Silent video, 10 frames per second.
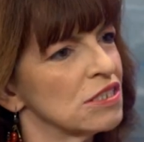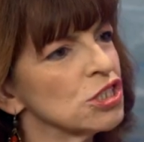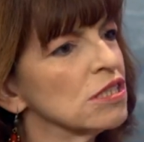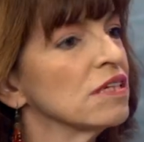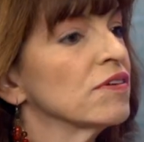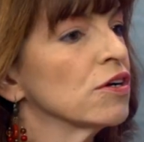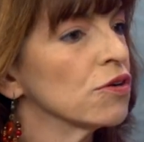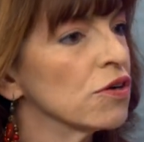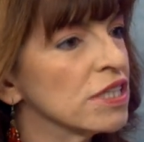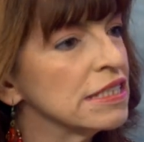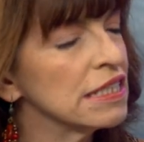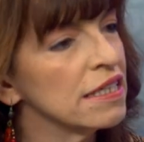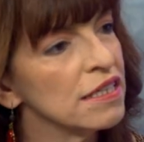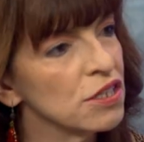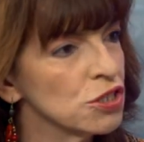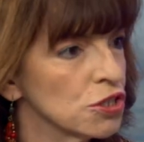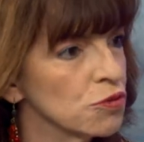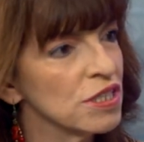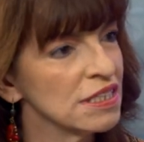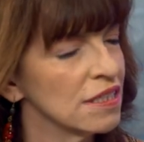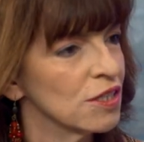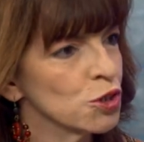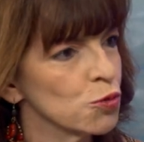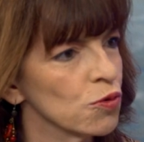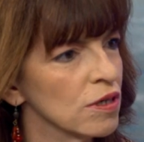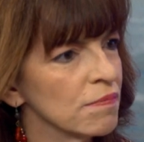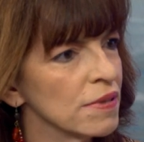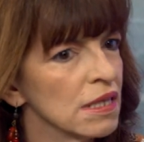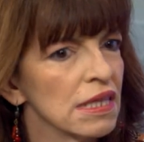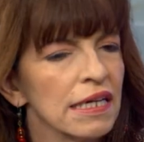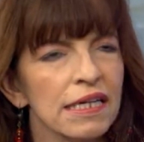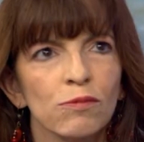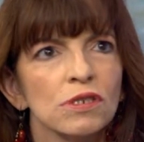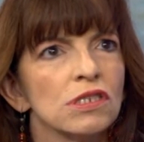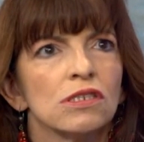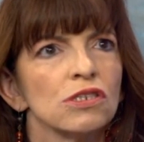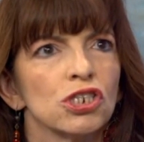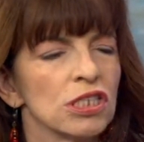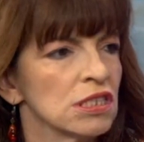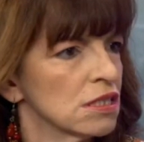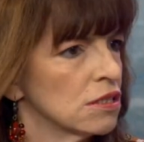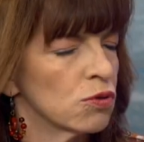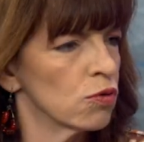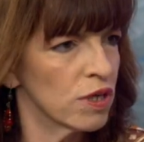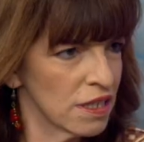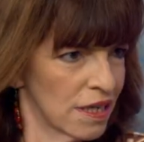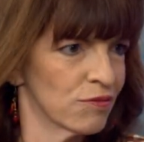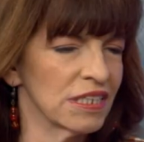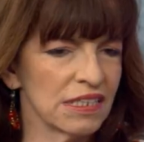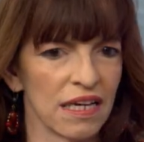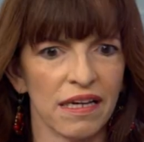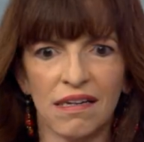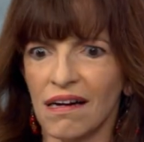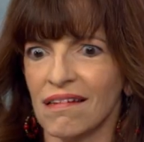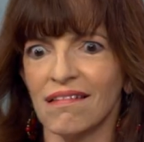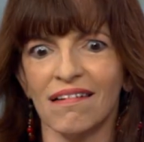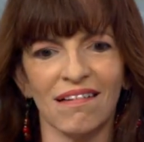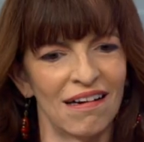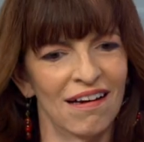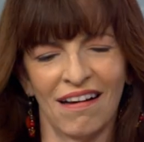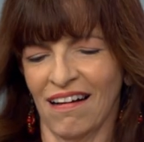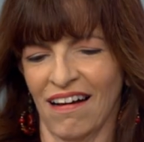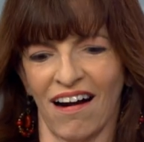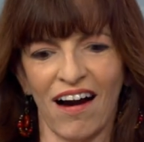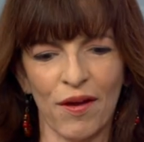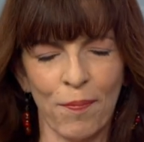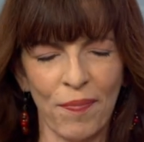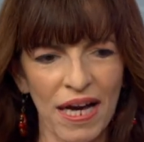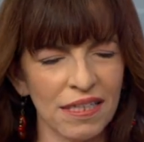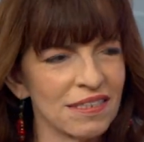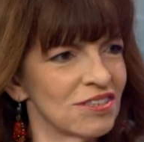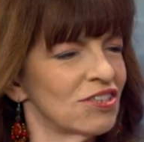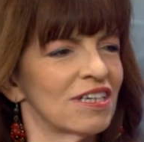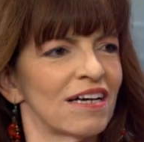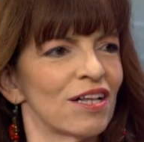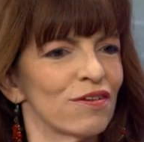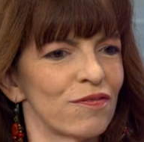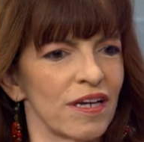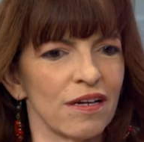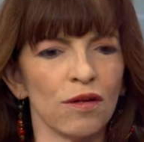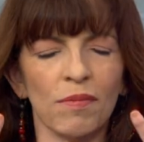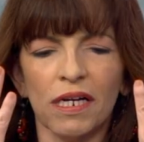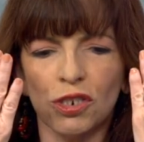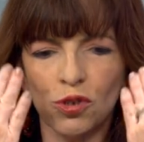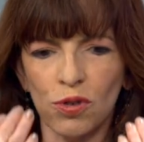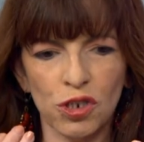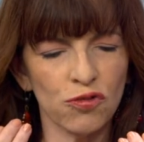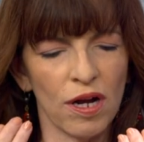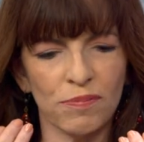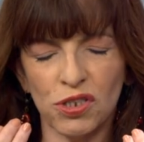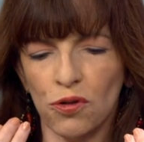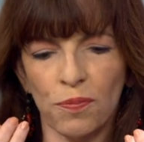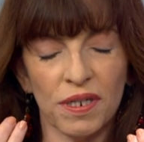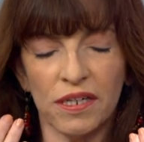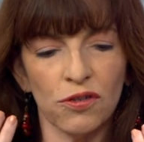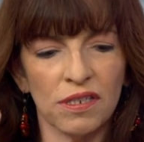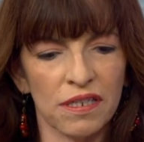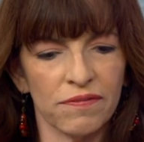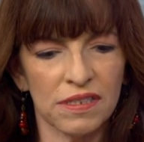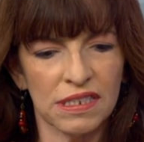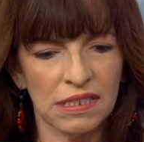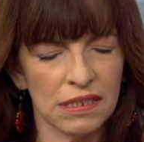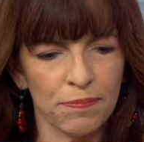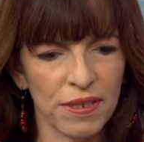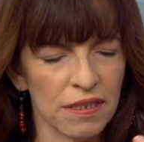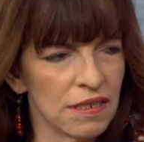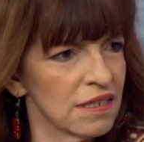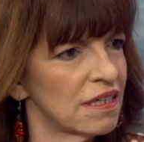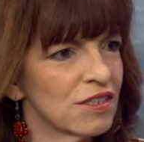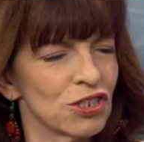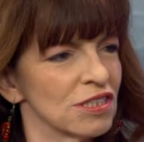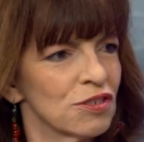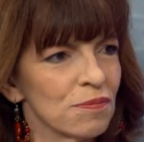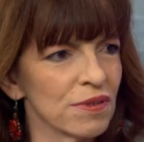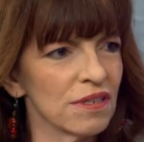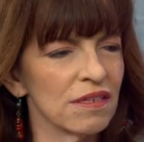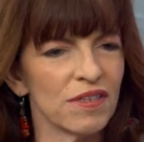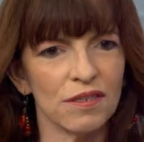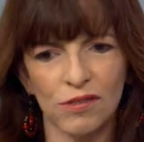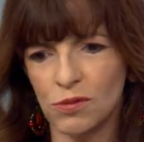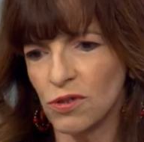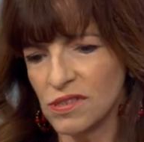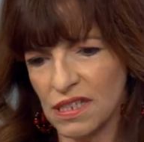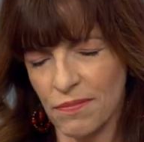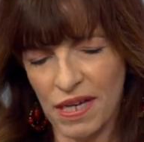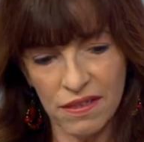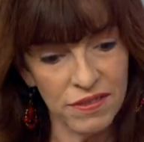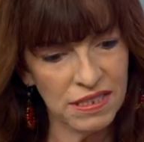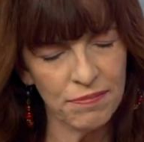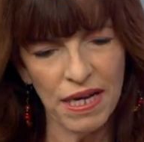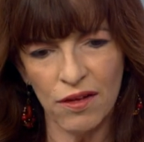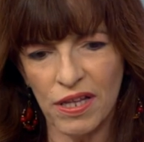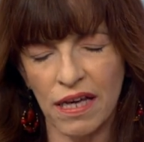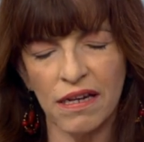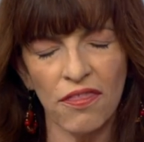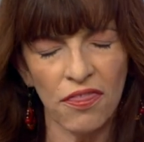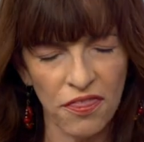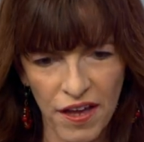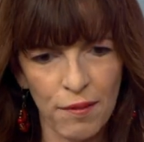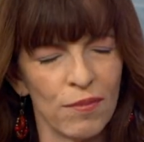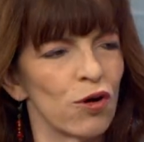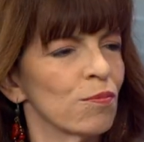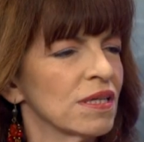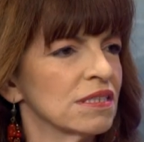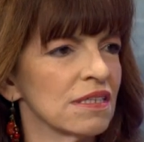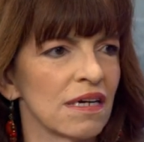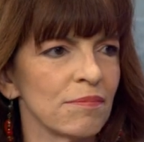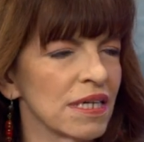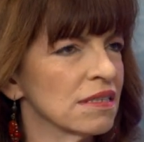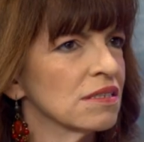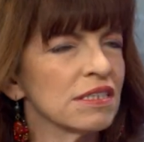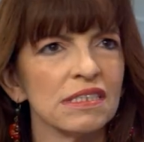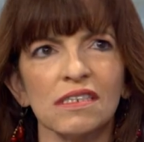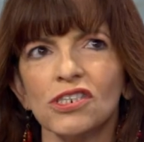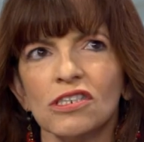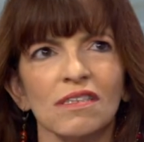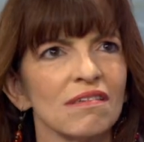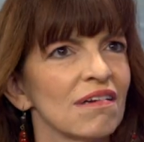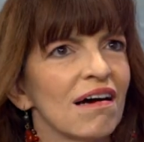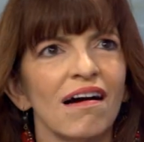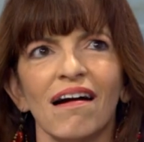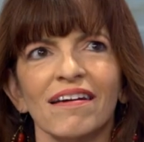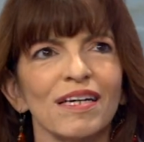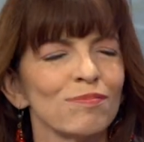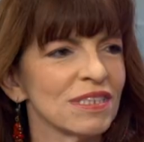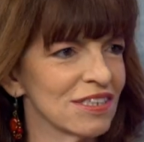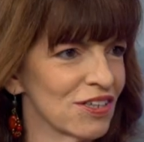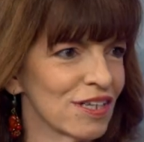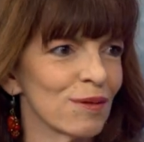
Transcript: Since you're leaving early today, could you do this at the dorm? Like it was just an ordinary day. And I like... I backed into the elevator, my jaw dropped open, I couldn't even speak. I just couldn't believe that those words came out of his mouth, and at that moment I made the decision, I am done.